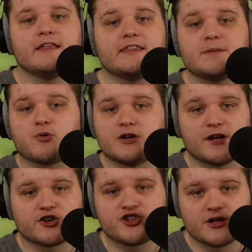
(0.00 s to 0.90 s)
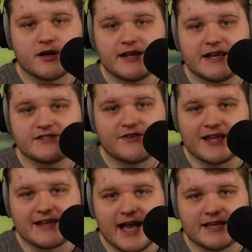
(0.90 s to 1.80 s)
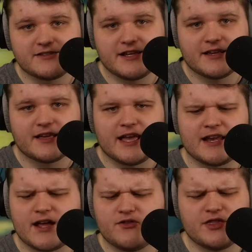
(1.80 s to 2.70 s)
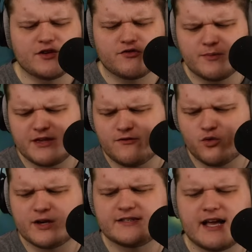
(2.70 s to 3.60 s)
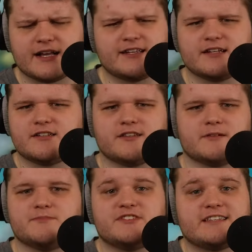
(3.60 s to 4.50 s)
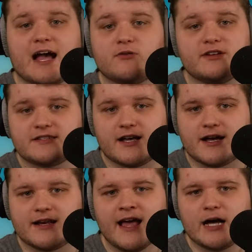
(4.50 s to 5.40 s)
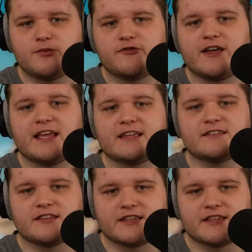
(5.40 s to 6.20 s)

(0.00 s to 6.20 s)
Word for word: The production on it is fantastic, and everything from the voice acting to the sound design help fit into